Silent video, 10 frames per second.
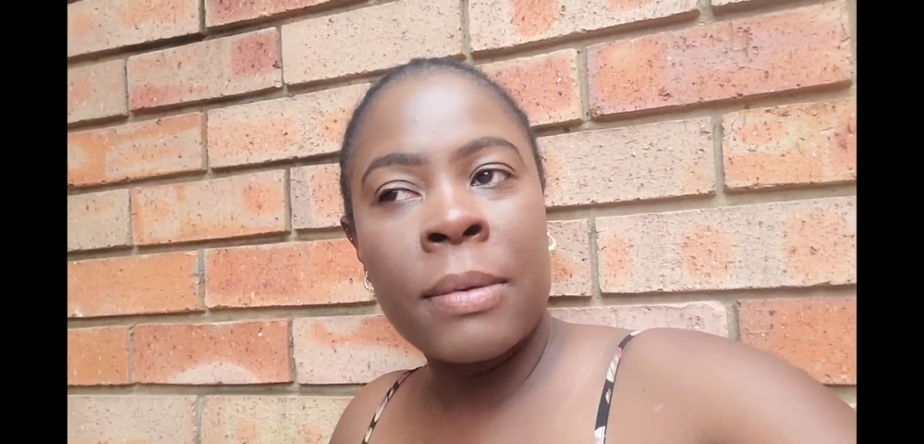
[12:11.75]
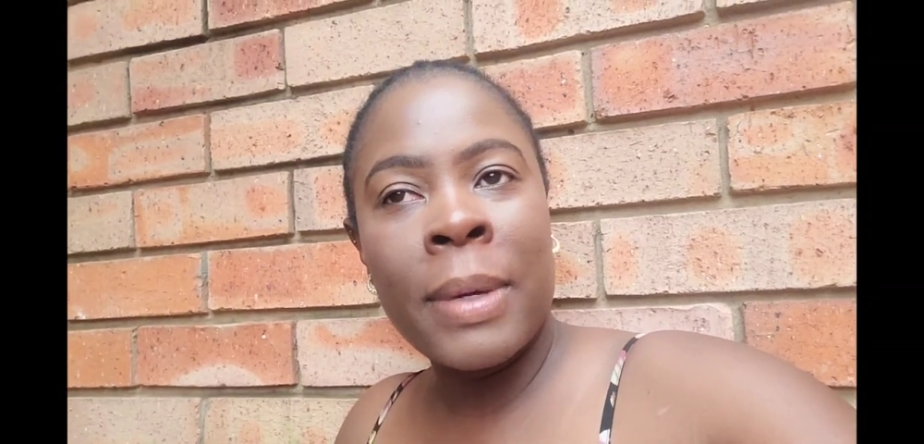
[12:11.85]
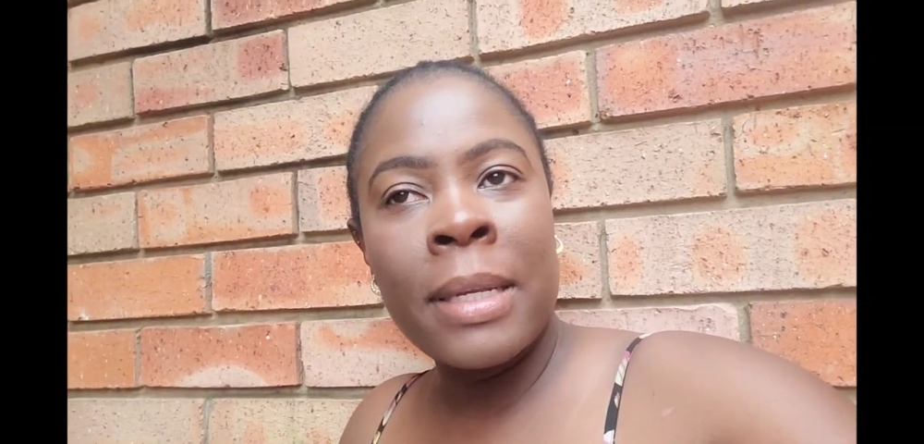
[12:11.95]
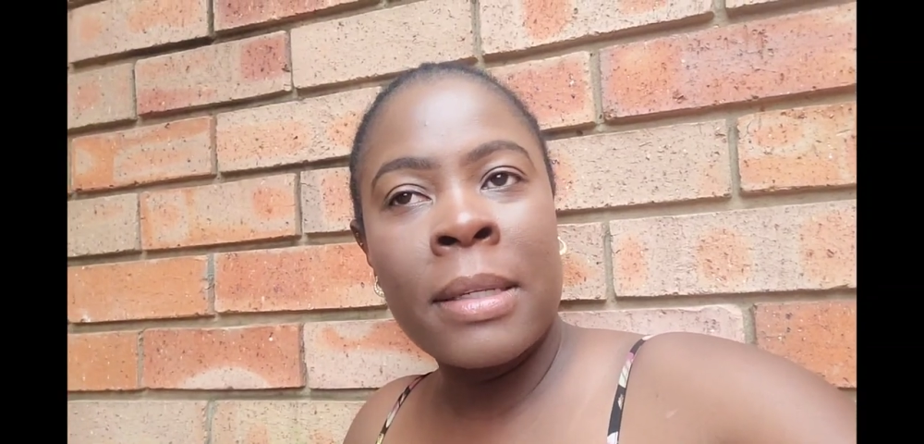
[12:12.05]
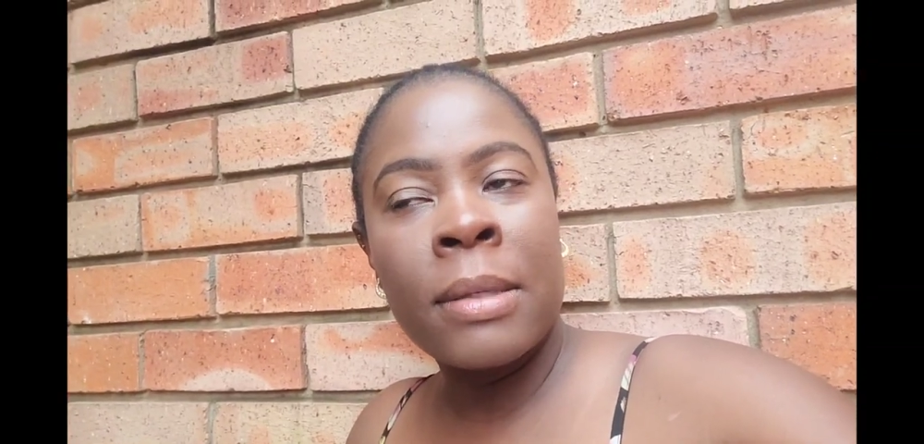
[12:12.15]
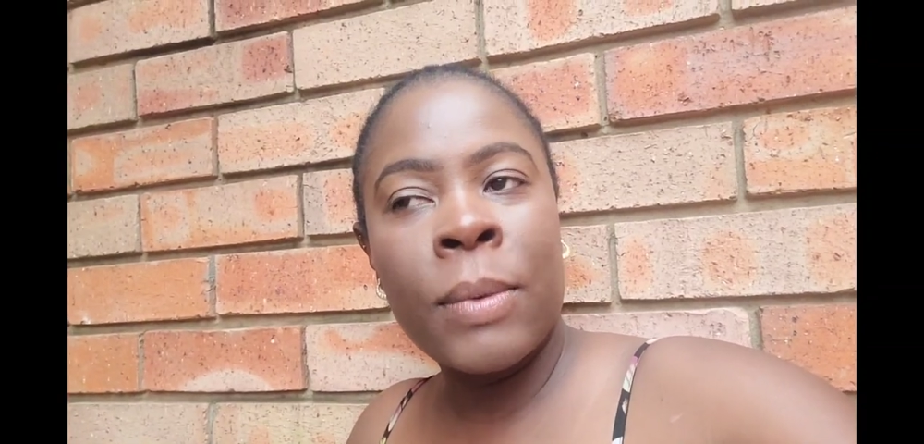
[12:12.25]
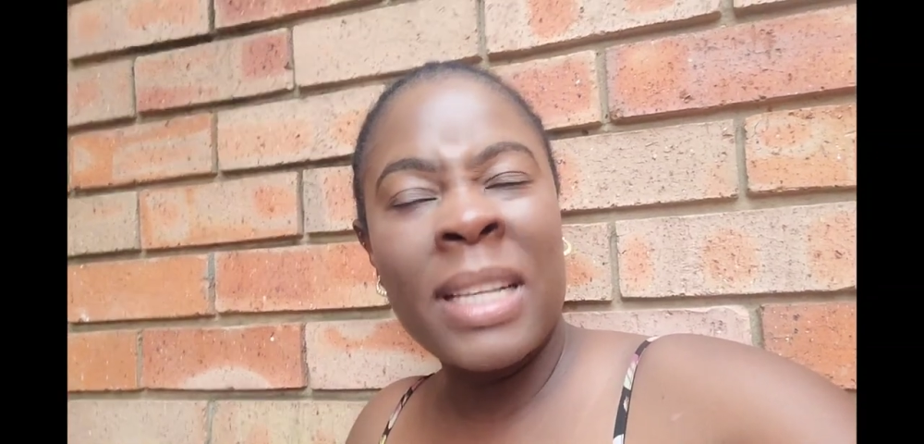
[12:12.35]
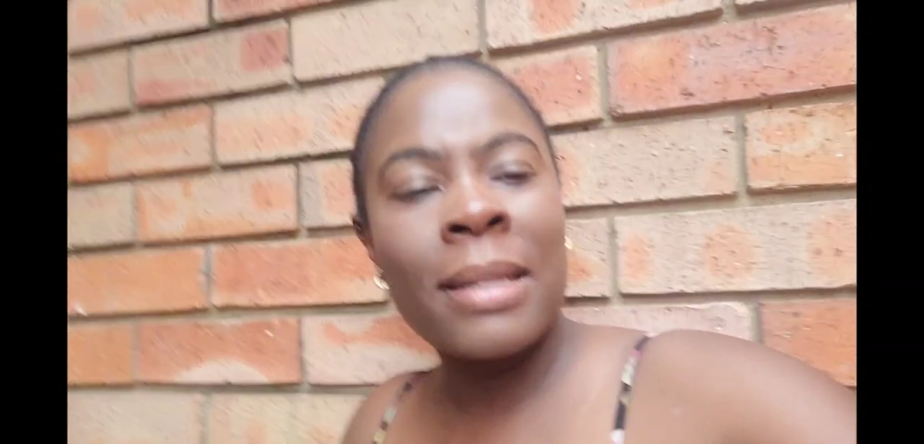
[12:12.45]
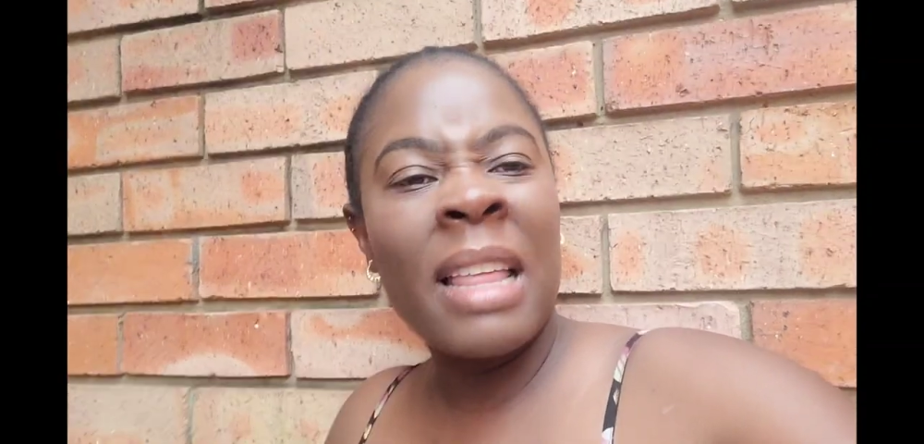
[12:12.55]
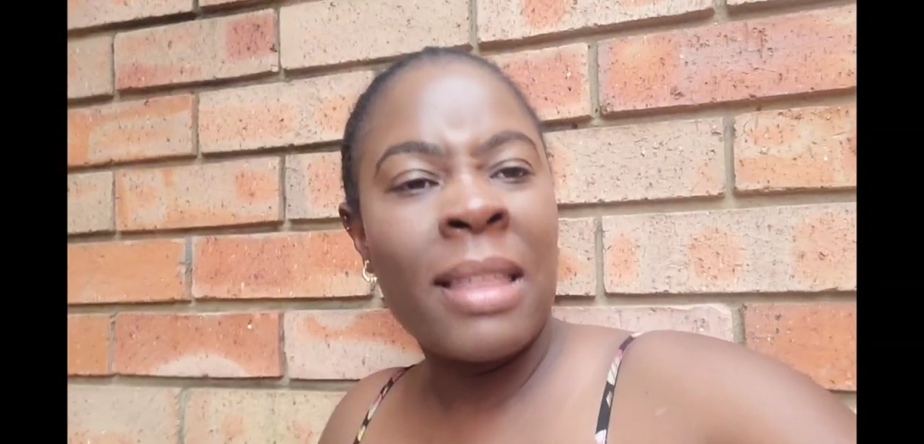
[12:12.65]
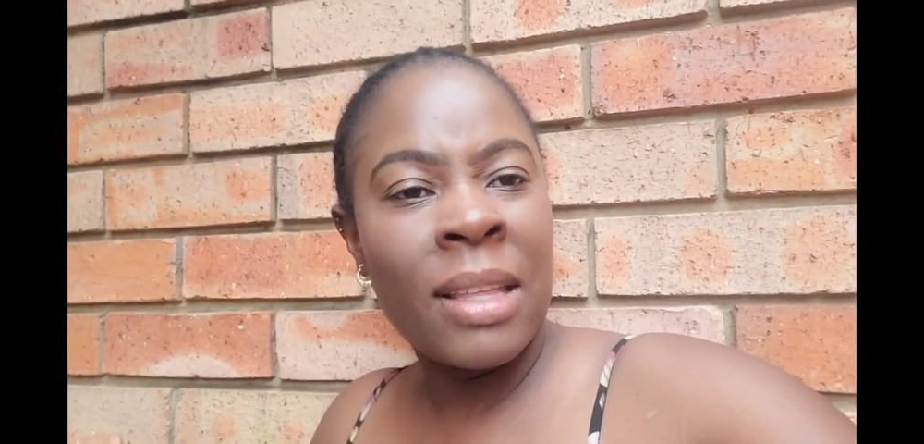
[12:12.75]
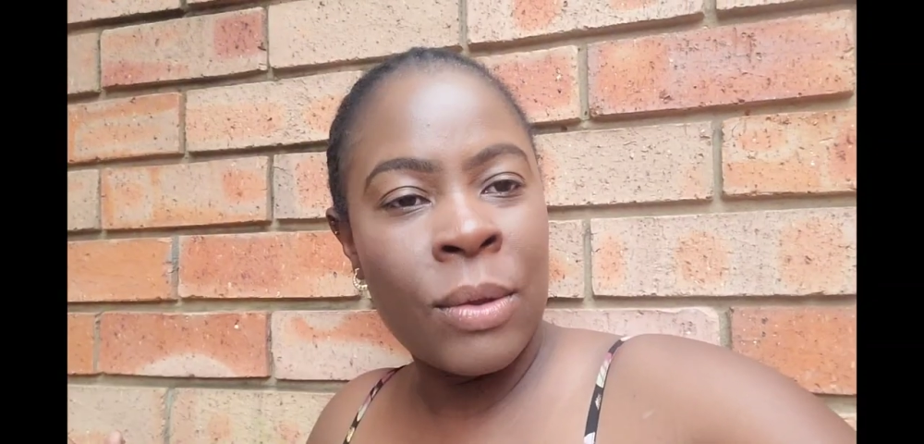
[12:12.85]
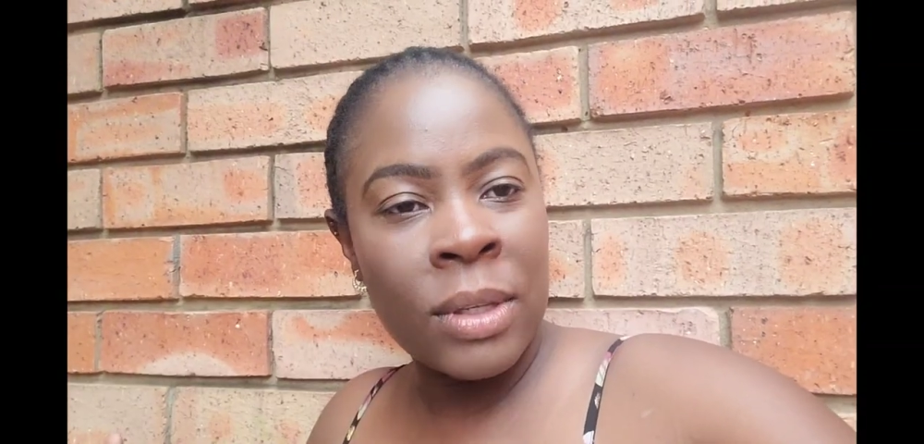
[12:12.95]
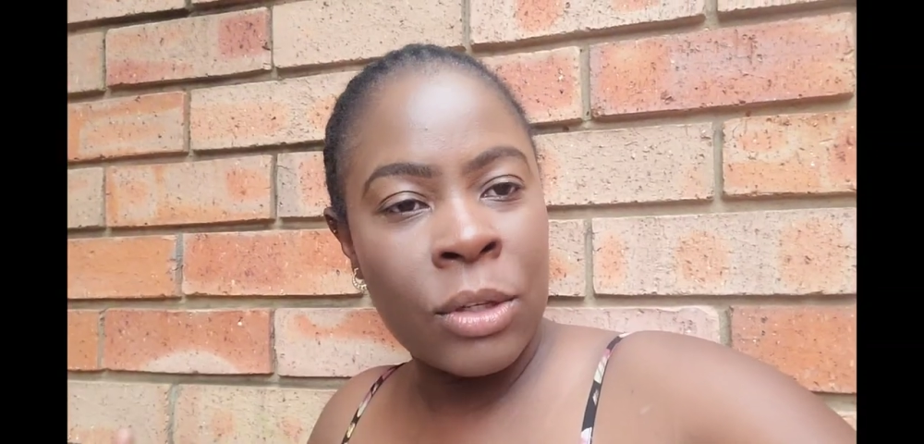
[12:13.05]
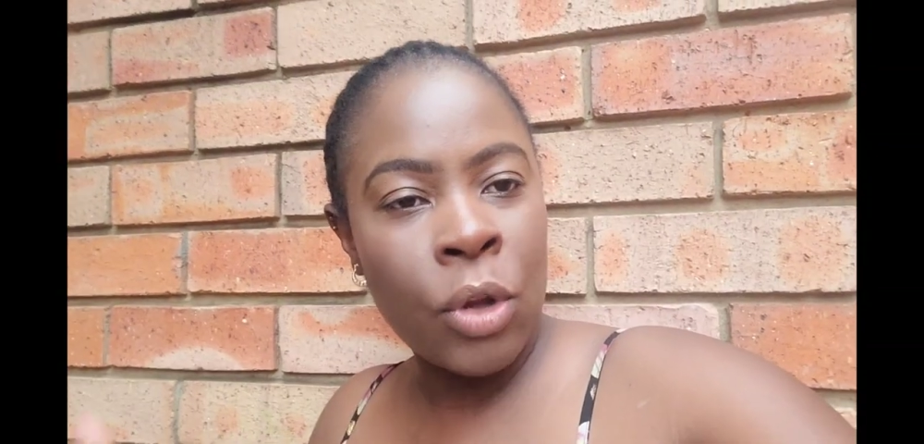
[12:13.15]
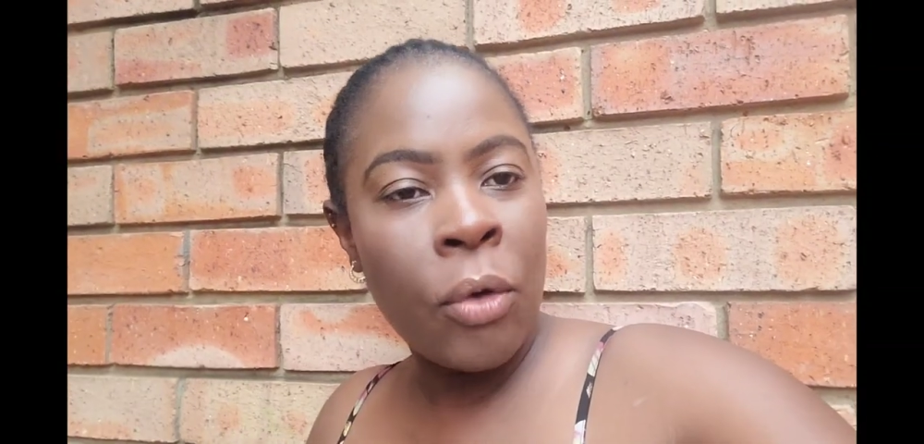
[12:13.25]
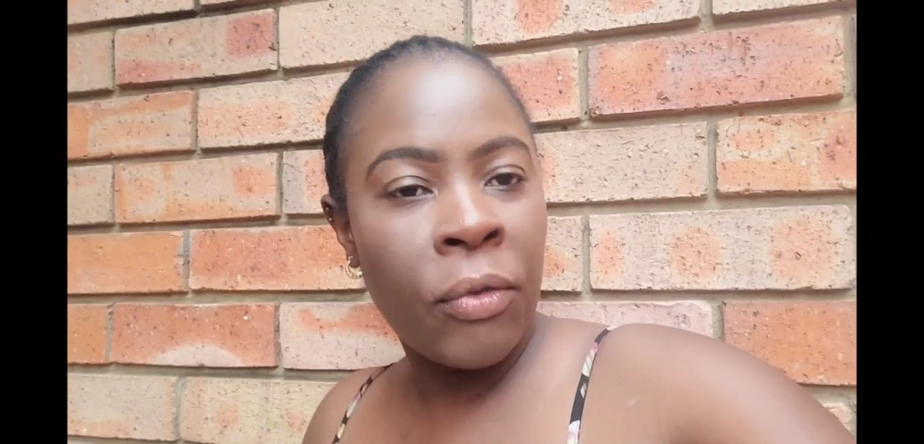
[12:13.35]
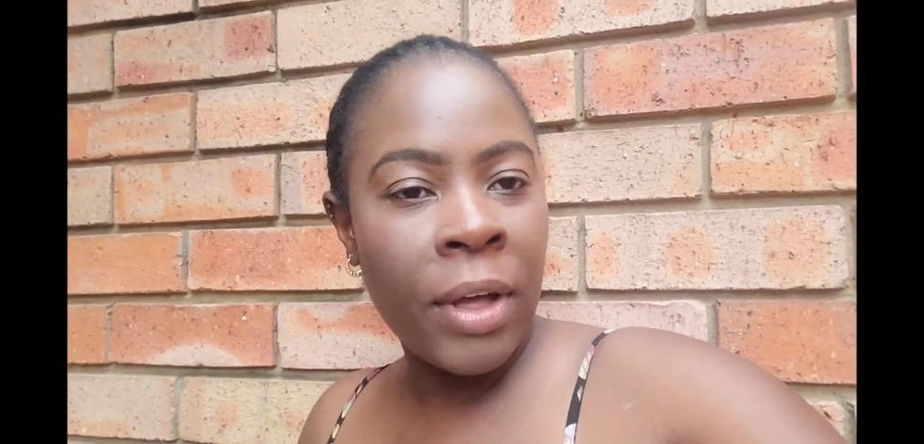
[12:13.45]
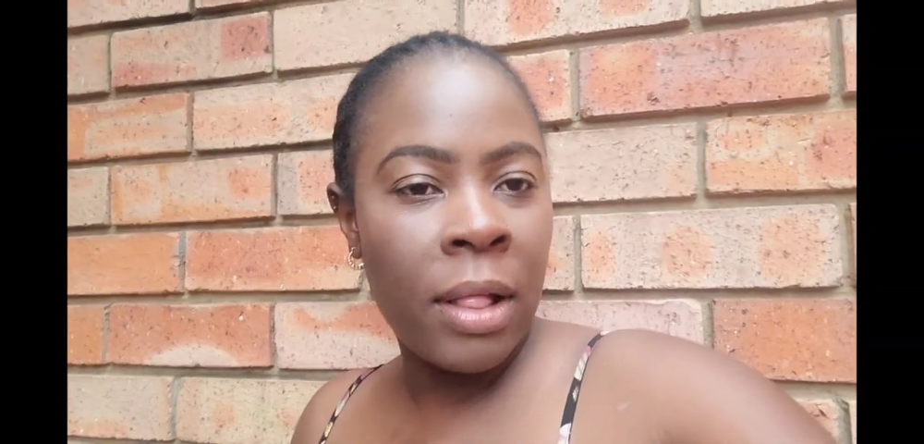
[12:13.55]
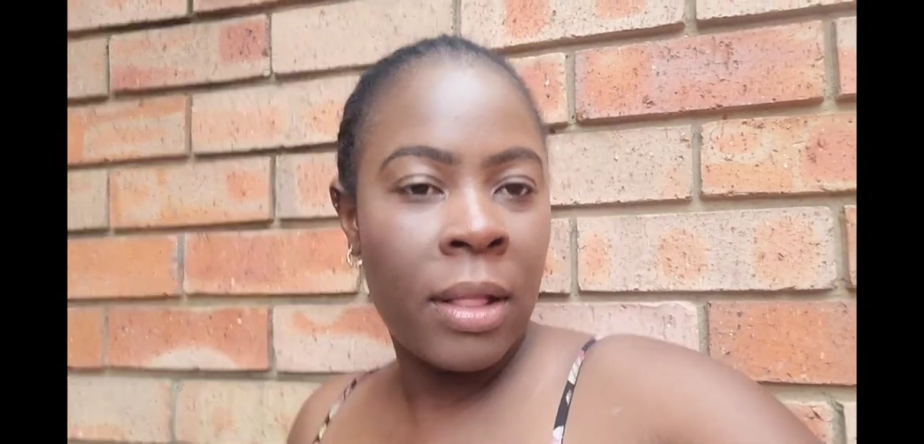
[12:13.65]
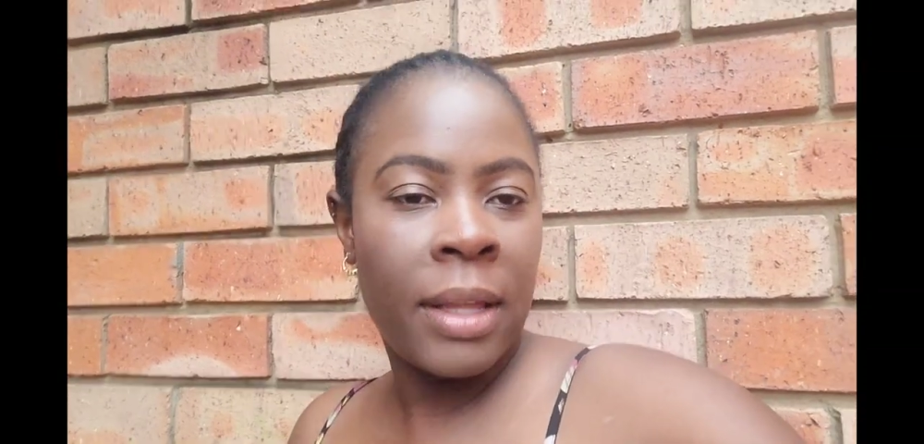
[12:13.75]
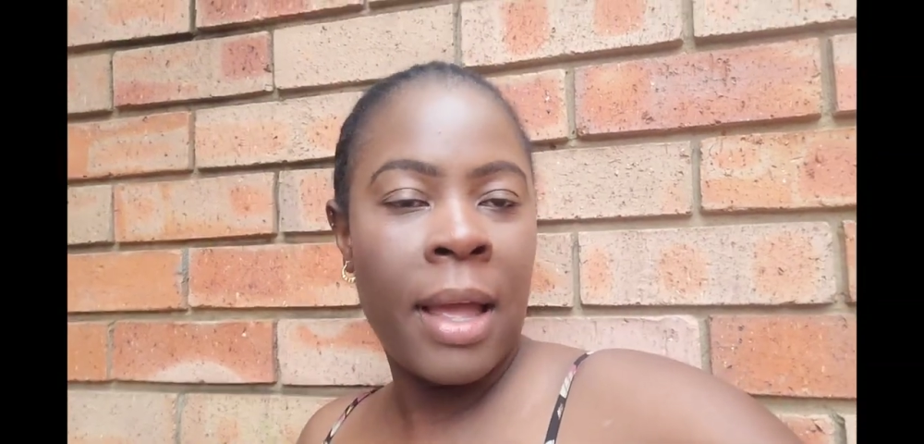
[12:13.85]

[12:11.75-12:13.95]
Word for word: when it's what i think the stokvel